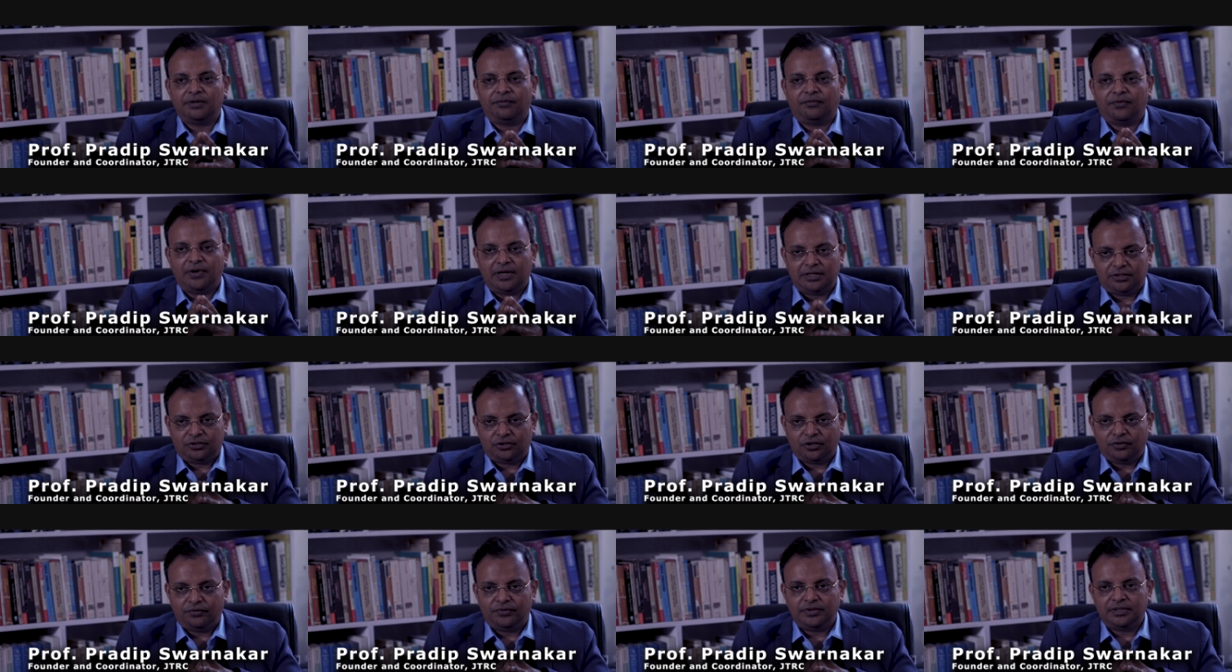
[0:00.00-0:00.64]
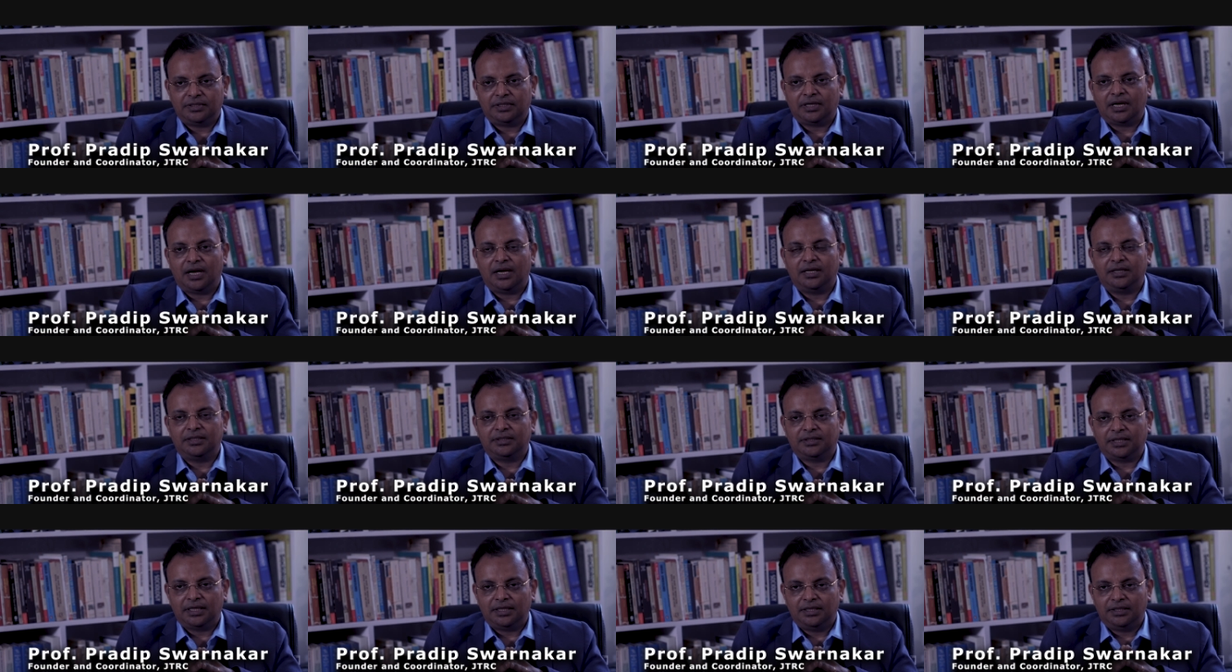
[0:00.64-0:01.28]
the first of its
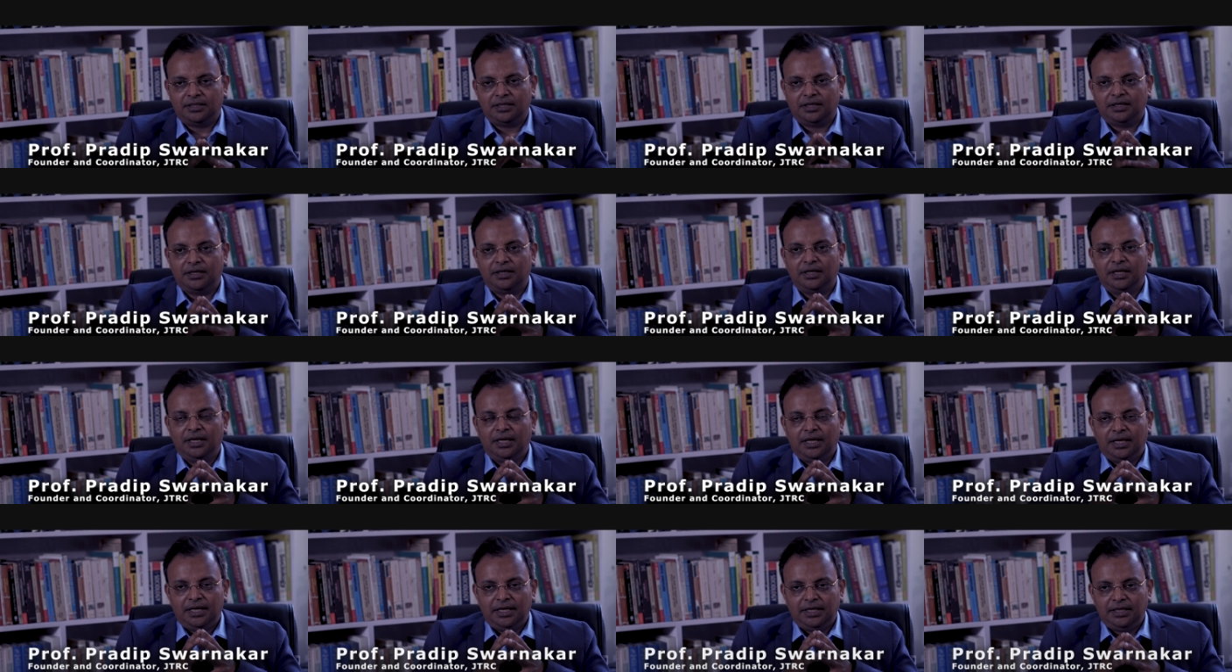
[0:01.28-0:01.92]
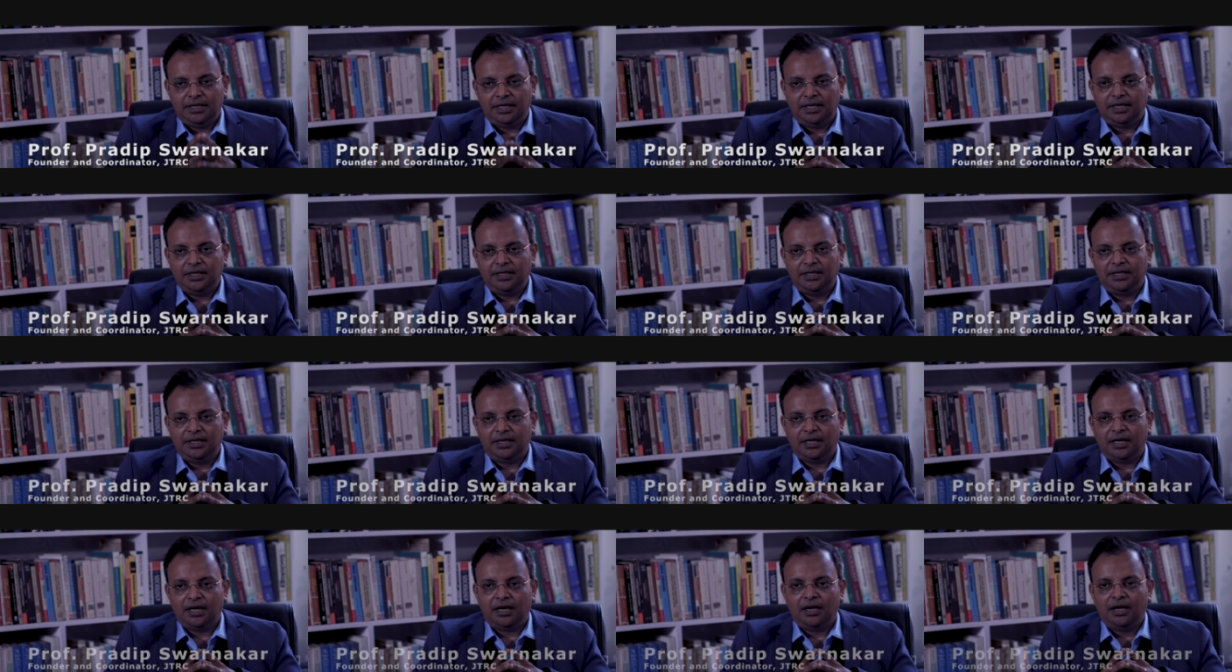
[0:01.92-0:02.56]
kind center in
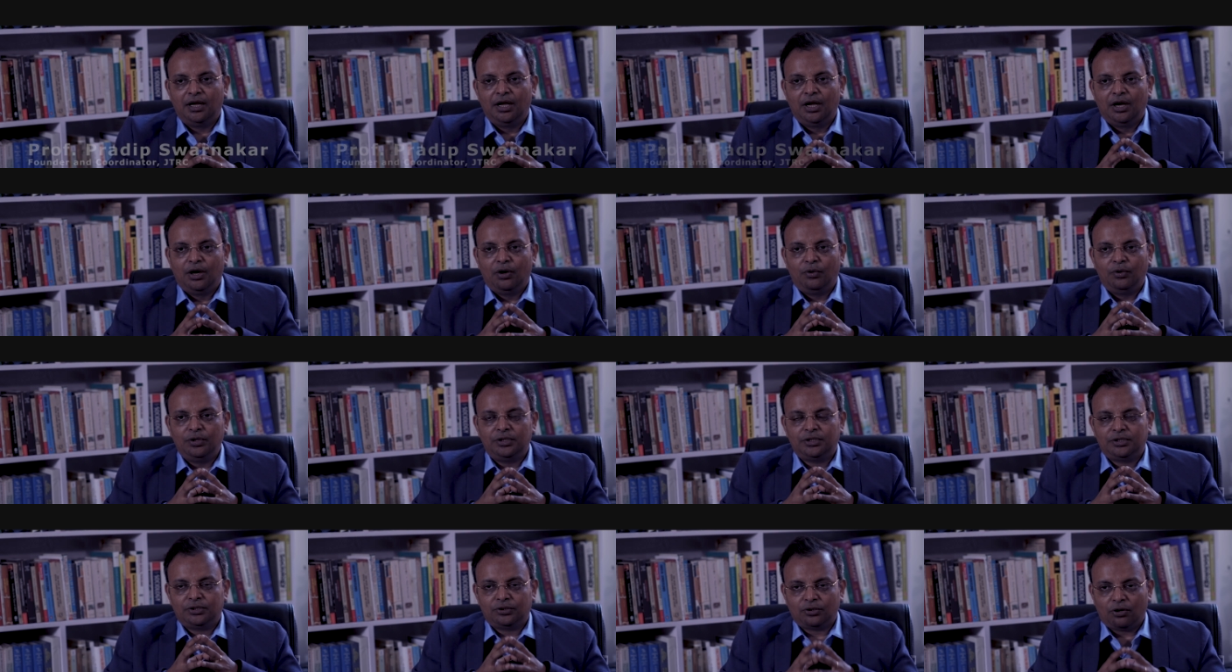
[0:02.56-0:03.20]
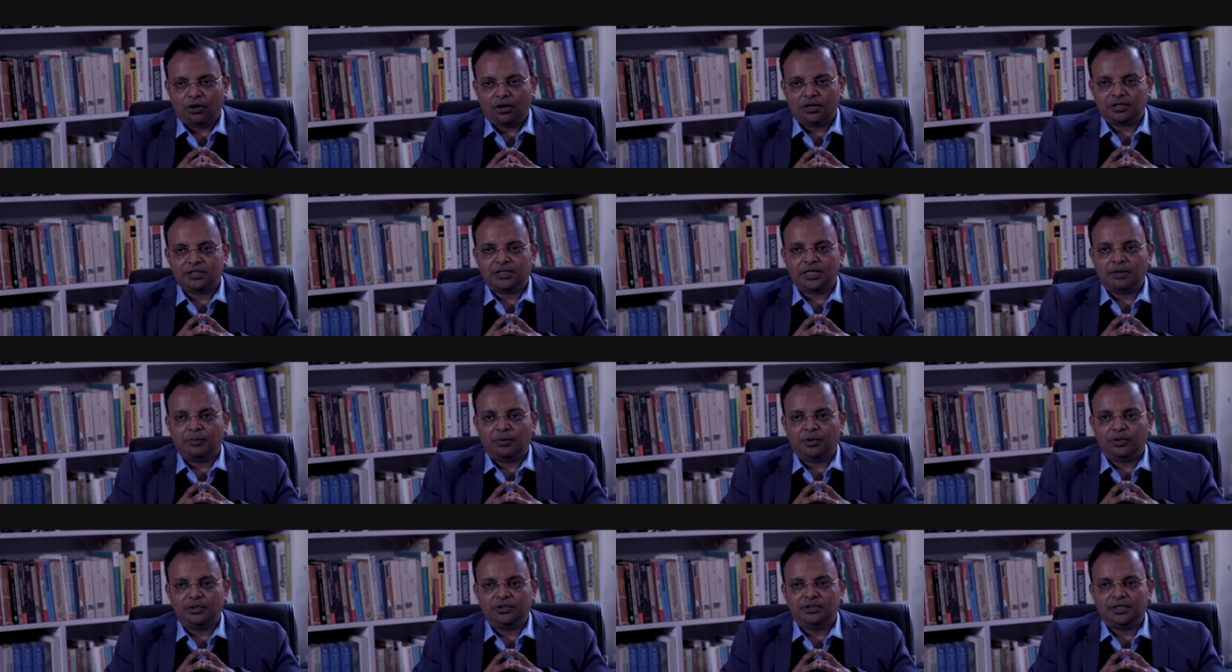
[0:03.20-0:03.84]
India which talks
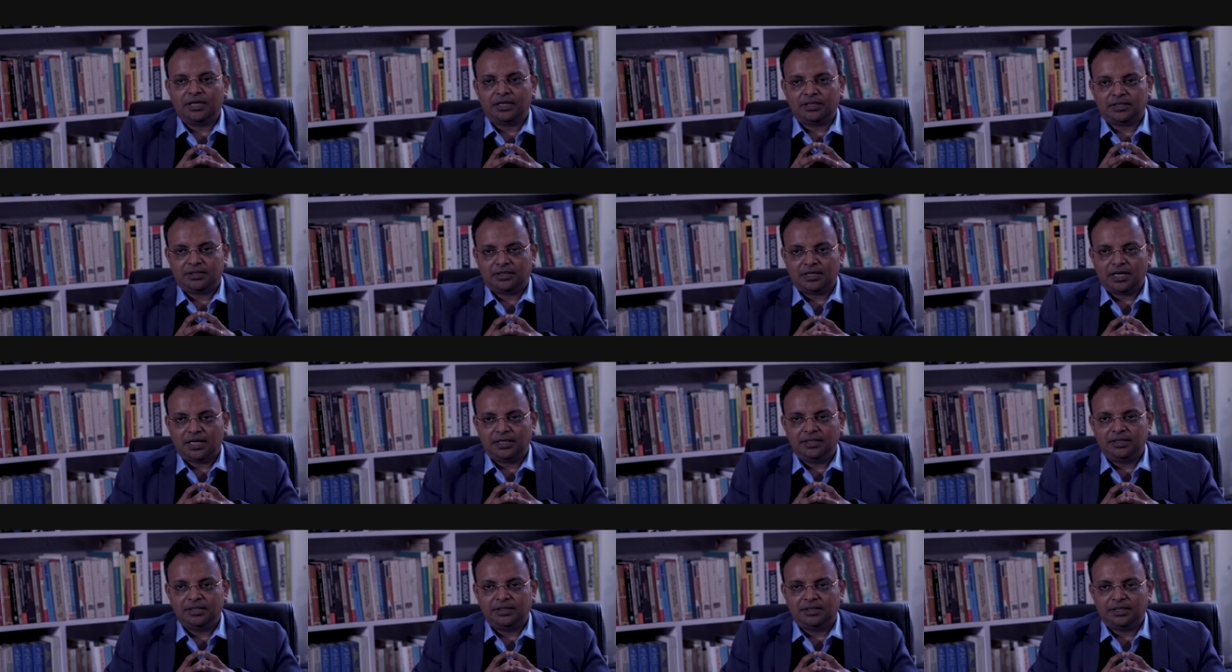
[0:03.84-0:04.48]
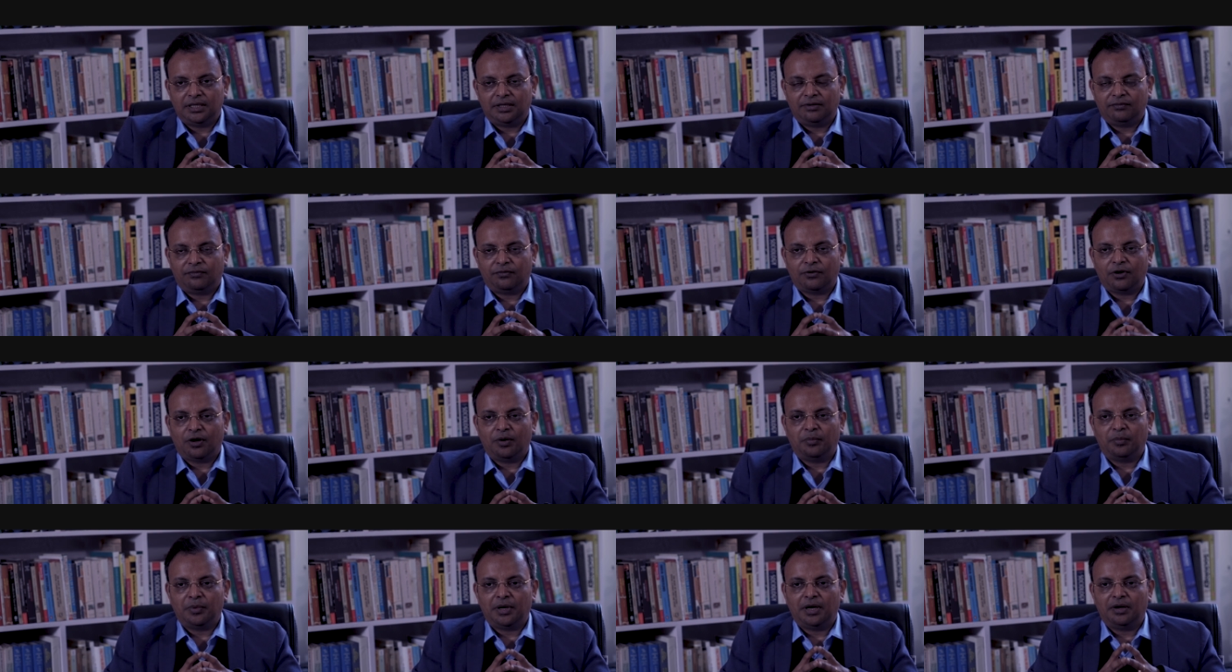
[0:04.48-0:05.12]
about just transition
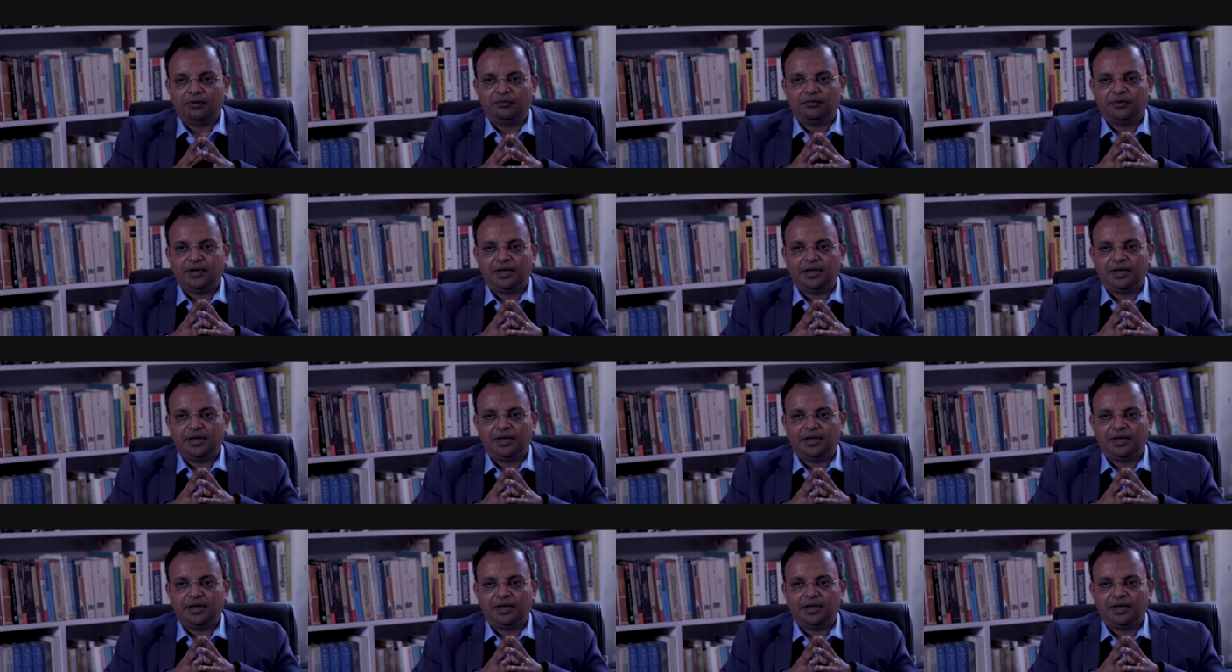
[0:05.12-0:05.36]
from a